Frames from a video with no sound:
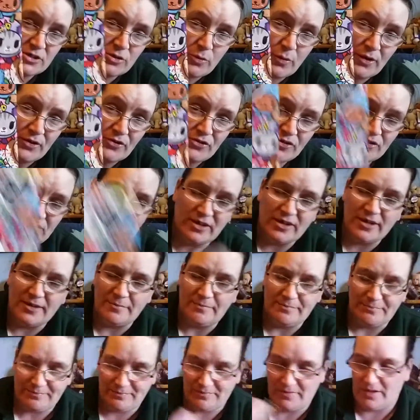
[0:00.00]
Question
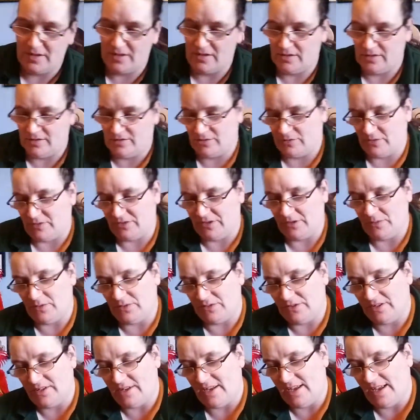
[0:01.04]
time. Shall we see
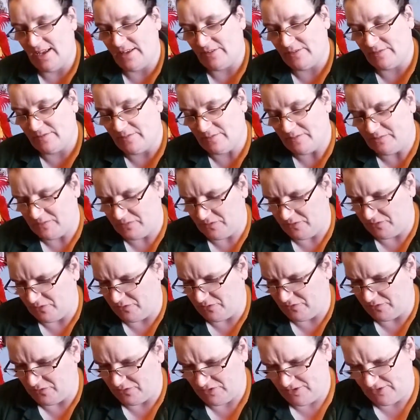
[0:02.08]
what today has in
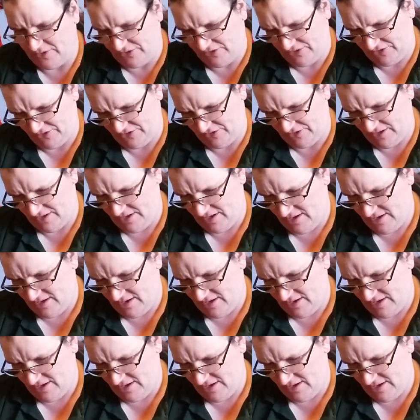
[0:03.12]
store for us?